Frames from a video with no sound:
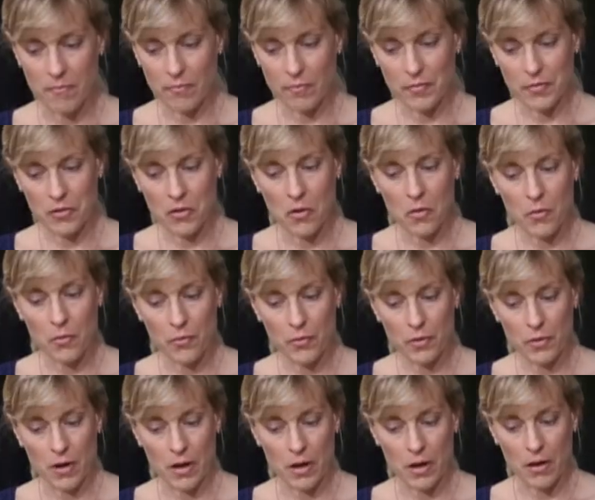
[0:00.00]
So
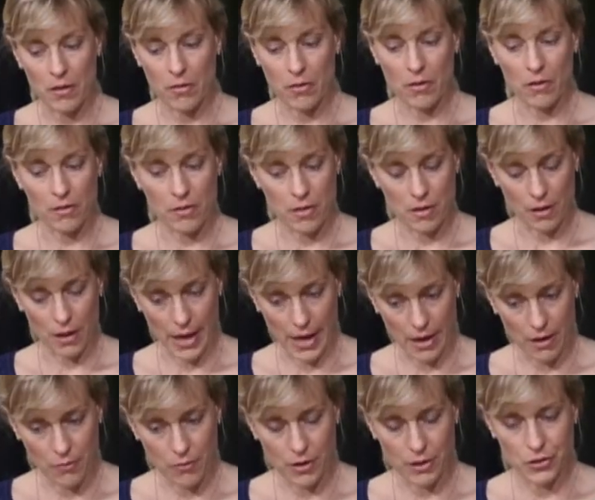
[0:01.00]
the
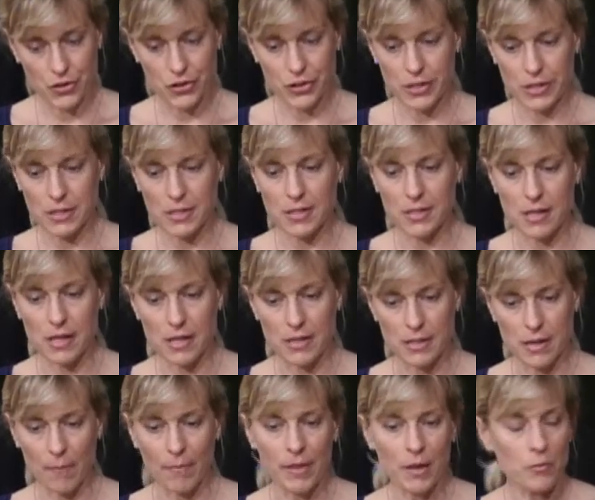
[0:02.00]
language is
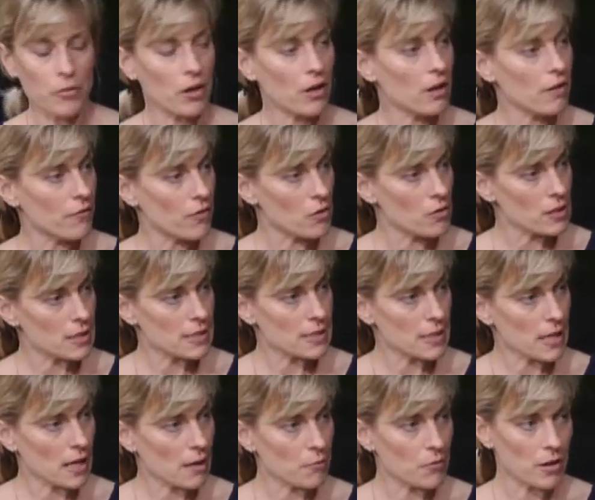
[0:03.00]
something we're going to focus
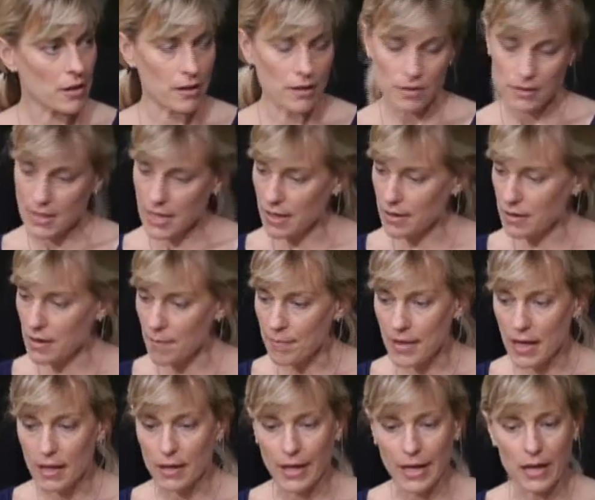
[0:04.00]
on. We're going to tighten up
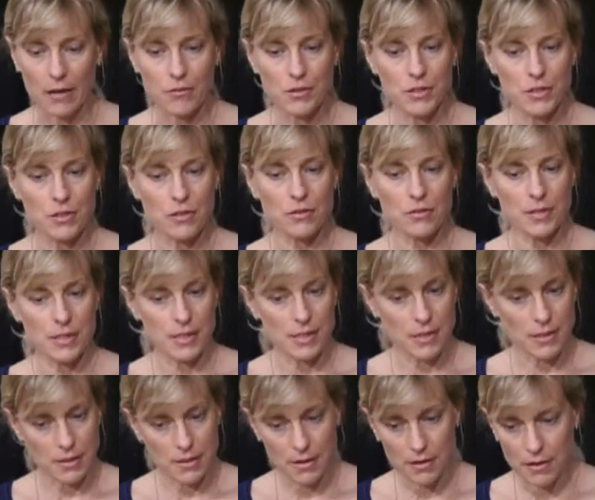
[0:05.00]
that language so it's
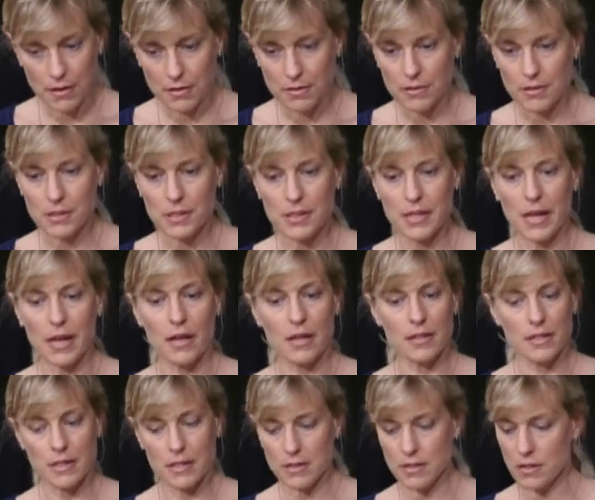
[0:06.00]
easy to
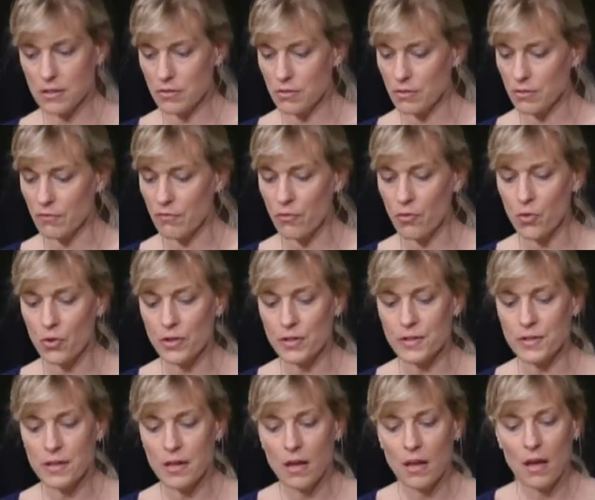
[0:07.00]
understand, easy to
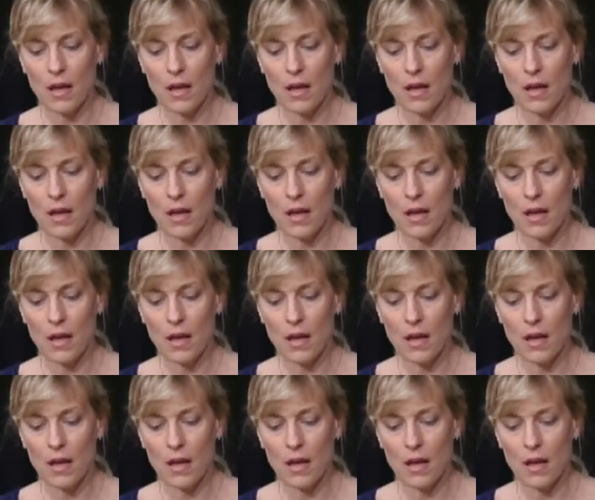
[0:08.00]
enforce.